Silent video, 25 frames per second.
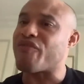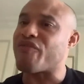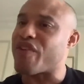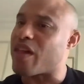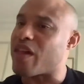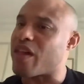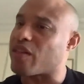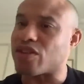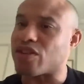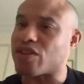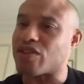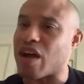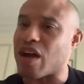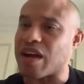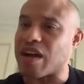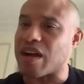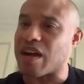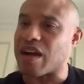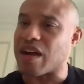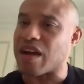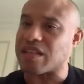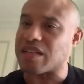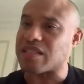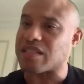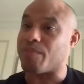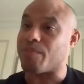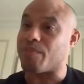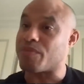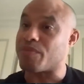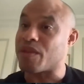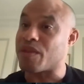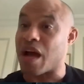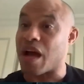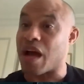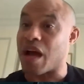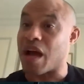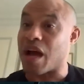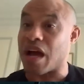Paul Felder ducked
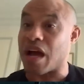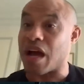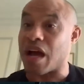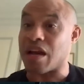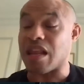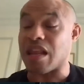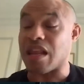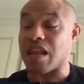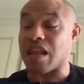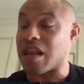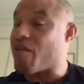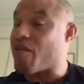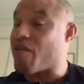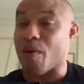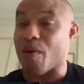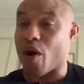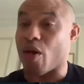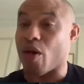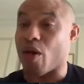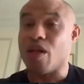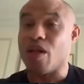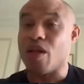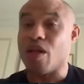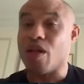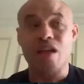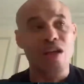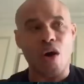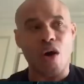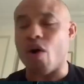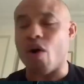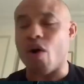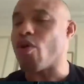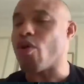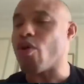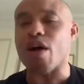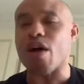Islam. And I love Paul.